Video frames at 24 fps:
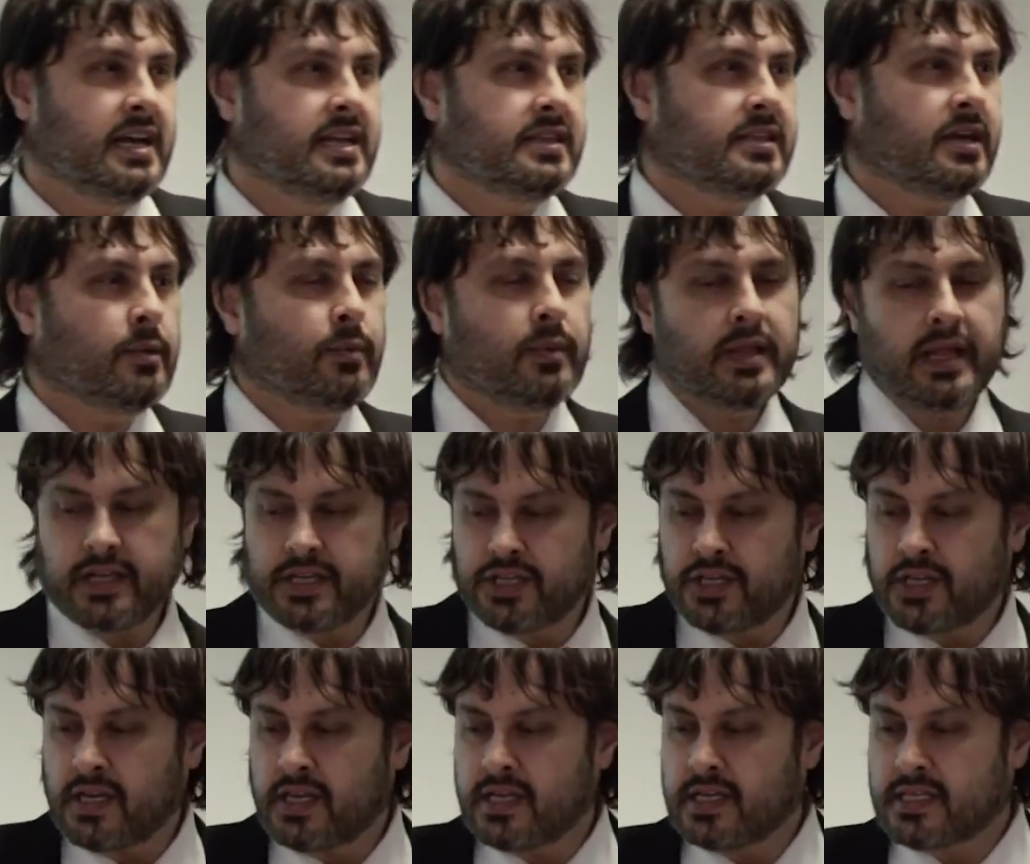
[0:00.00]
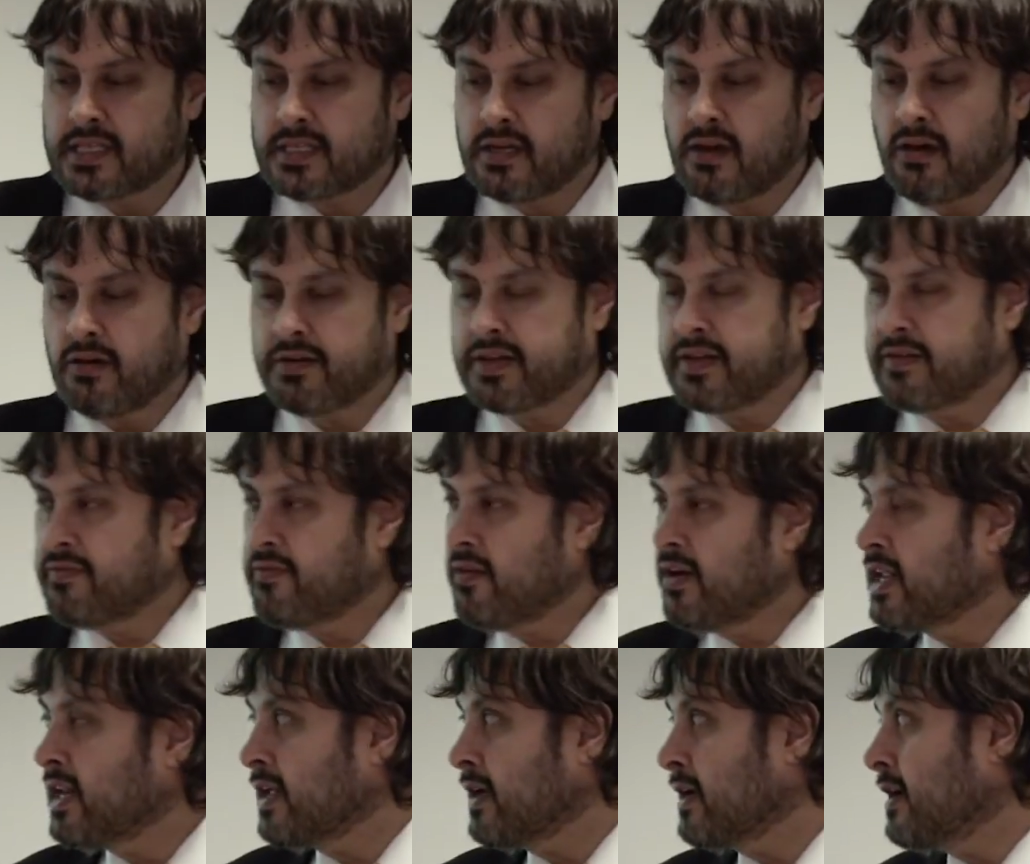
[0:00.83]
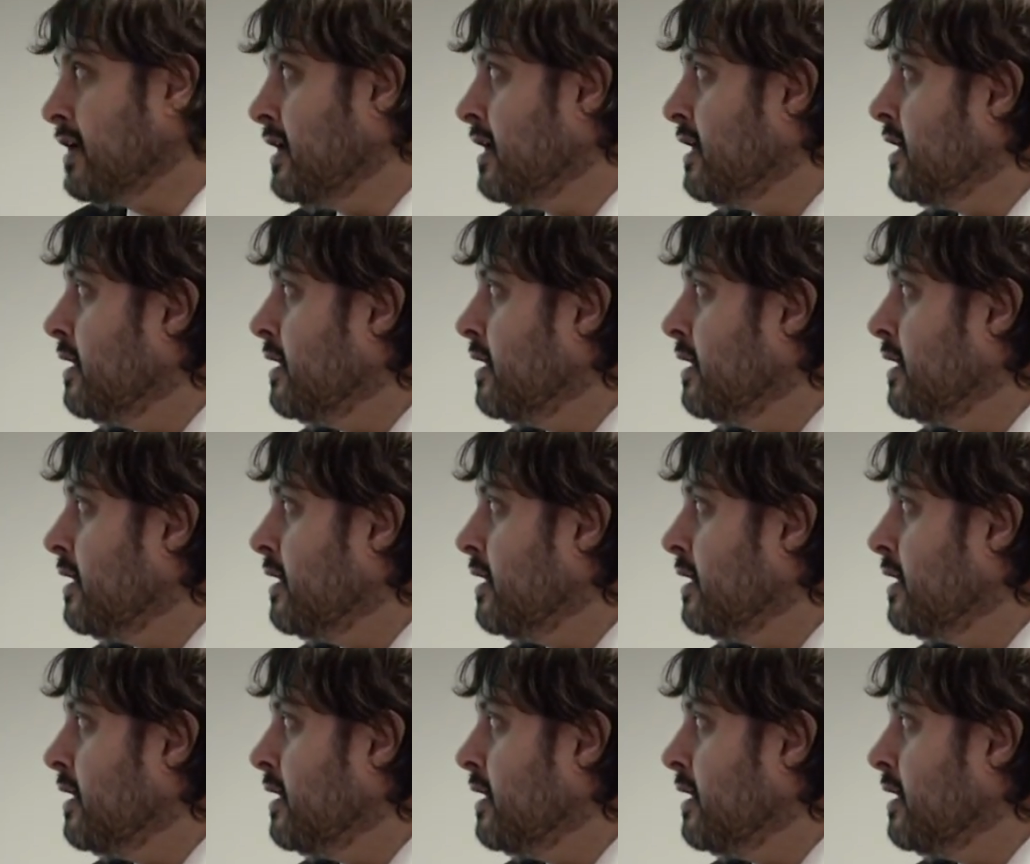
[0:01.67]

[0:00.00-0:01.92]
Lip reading: then we'll actually start defining